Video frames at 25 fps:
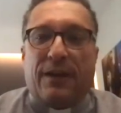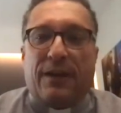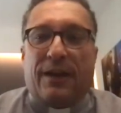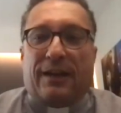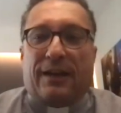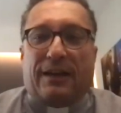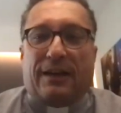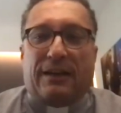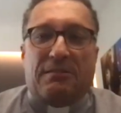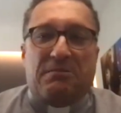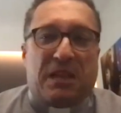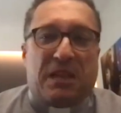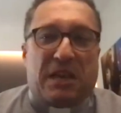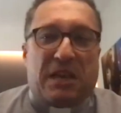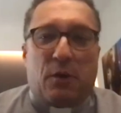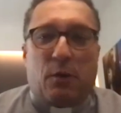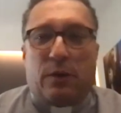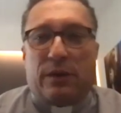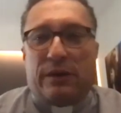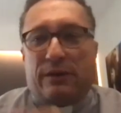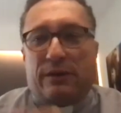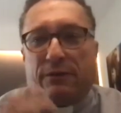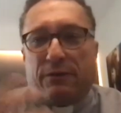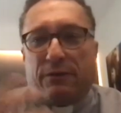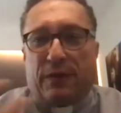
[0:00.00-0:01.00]
They
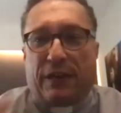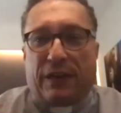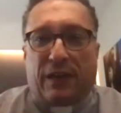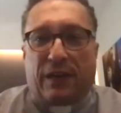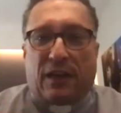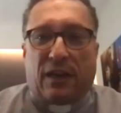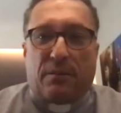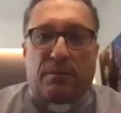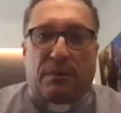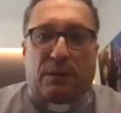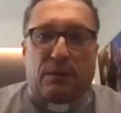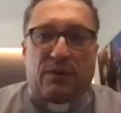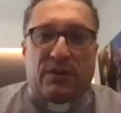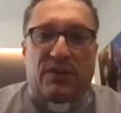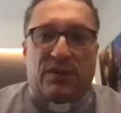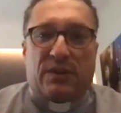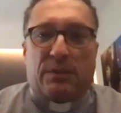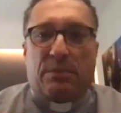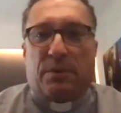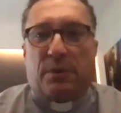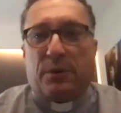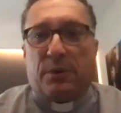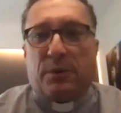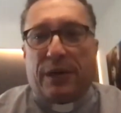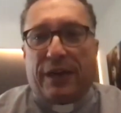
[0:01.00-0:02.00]
were thinking about
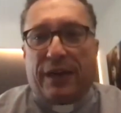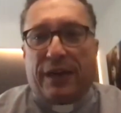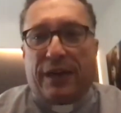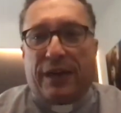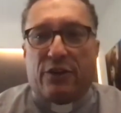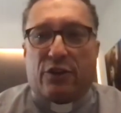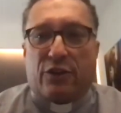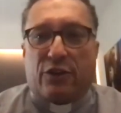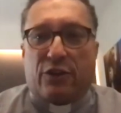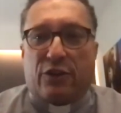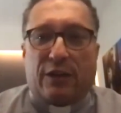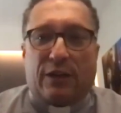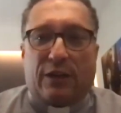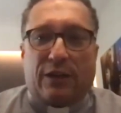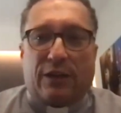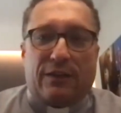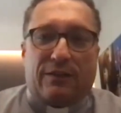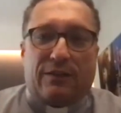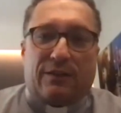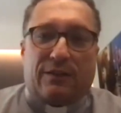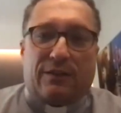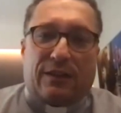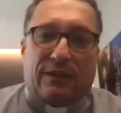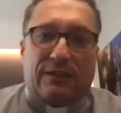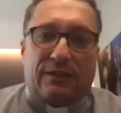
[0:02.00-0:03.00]

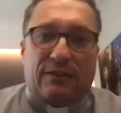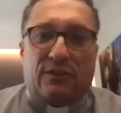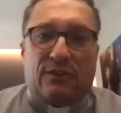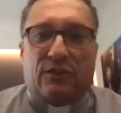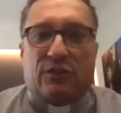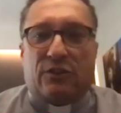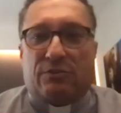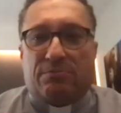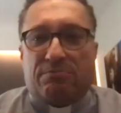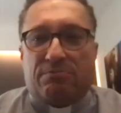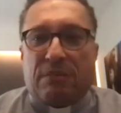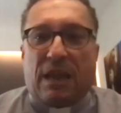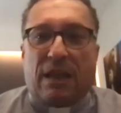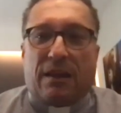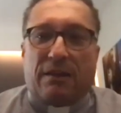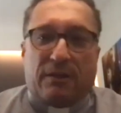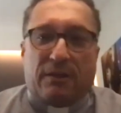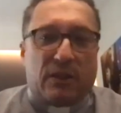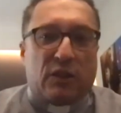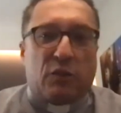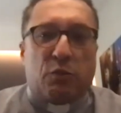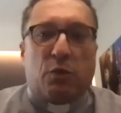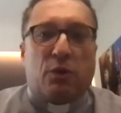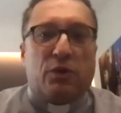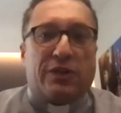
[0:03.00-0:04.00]
separation, and
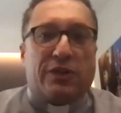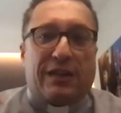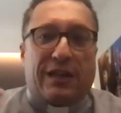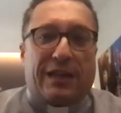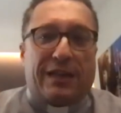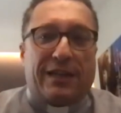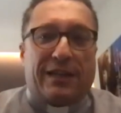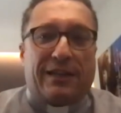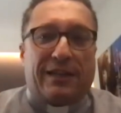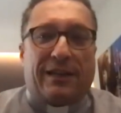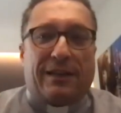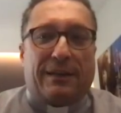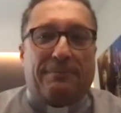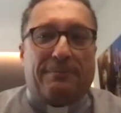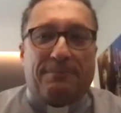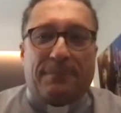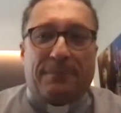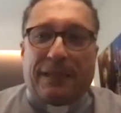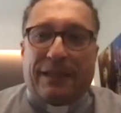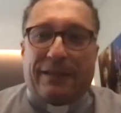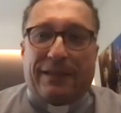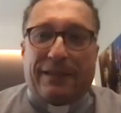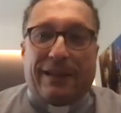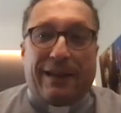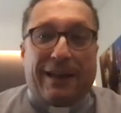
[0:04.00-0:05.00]
this was like
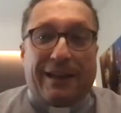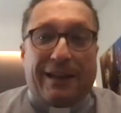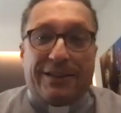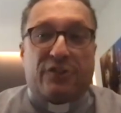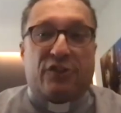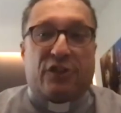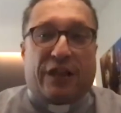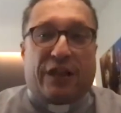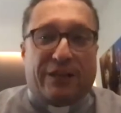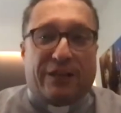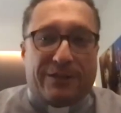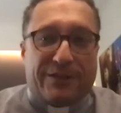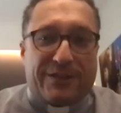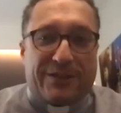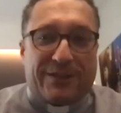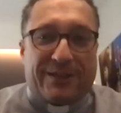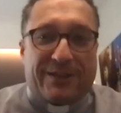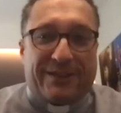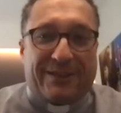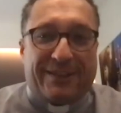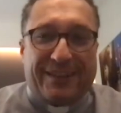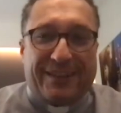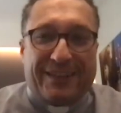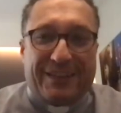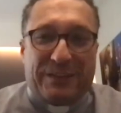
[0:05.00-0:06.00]
the last chance
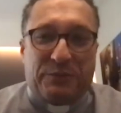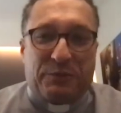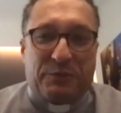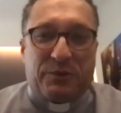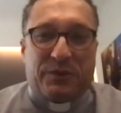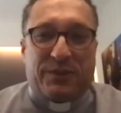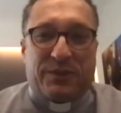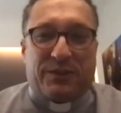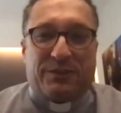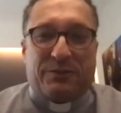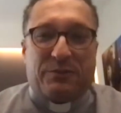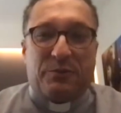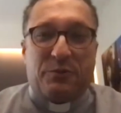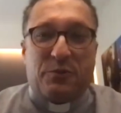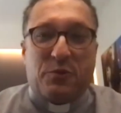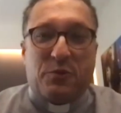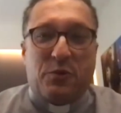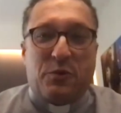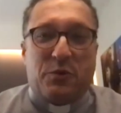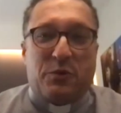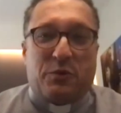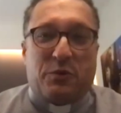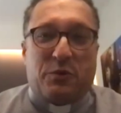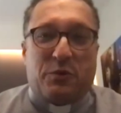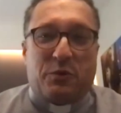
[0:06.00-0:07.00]

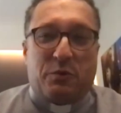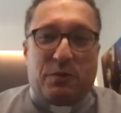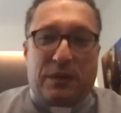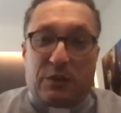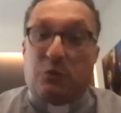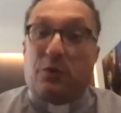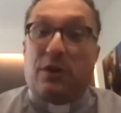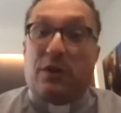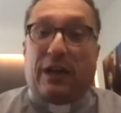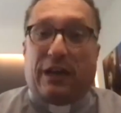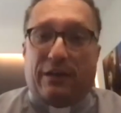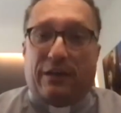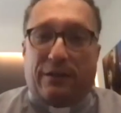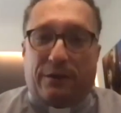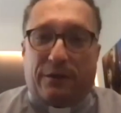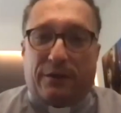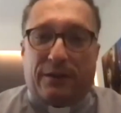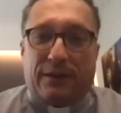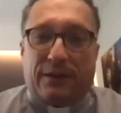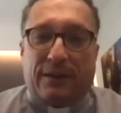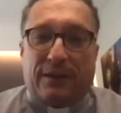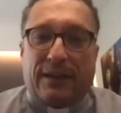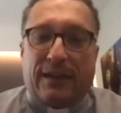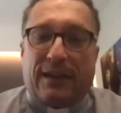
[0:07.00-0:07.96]
to be together.